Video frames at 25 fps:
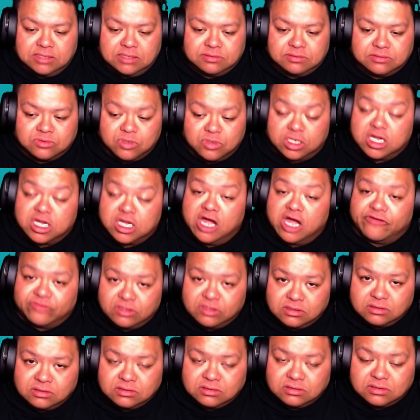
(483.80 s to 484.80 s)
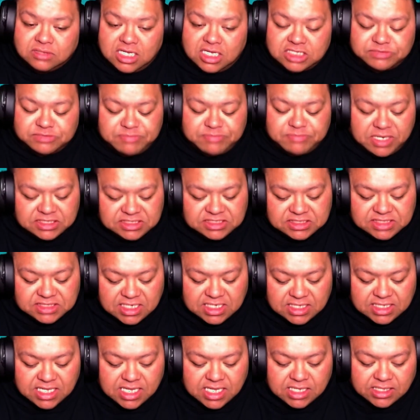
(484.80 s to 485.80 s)
recover as best as I
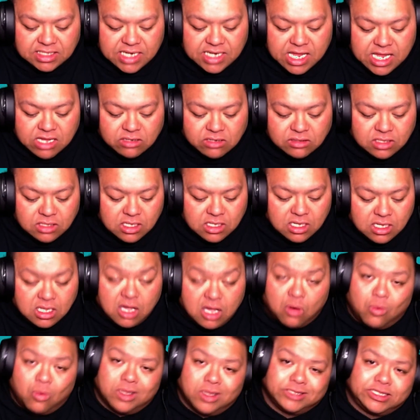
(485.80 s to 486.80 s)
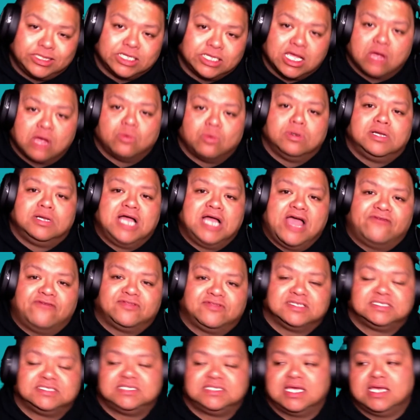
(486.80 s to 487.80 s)
can now. One thing I will have
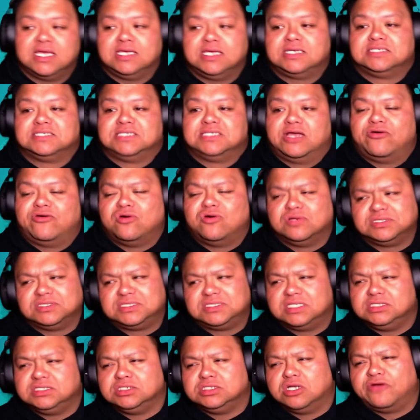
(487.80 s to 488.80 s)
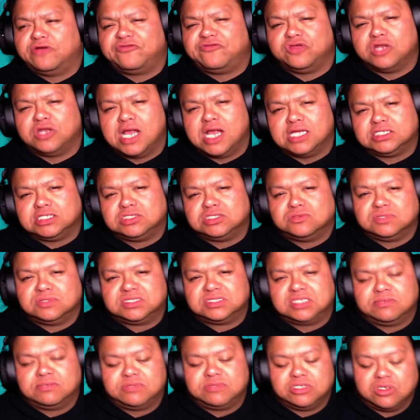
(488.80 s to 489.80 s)
to say, because I always said, if you're not doing
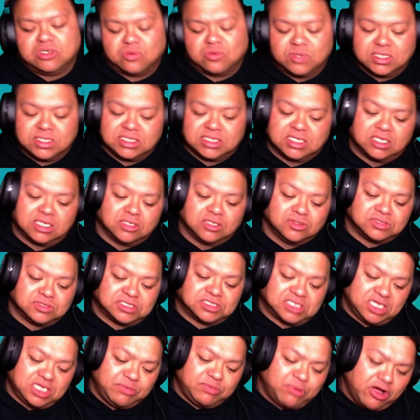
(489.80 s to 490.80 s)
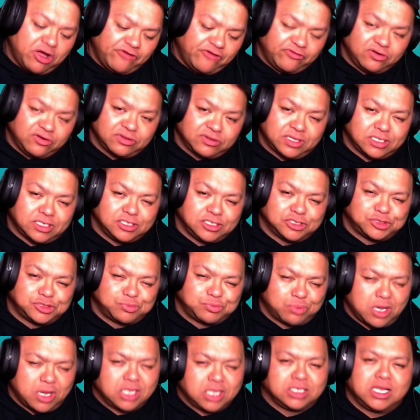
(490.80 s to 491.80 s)
something you're willing to lose sleep over, then it's
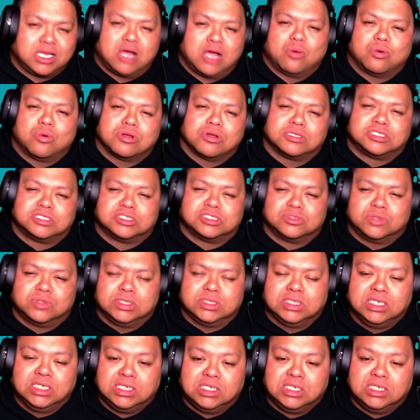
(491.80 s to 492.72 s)
probably not worth doing.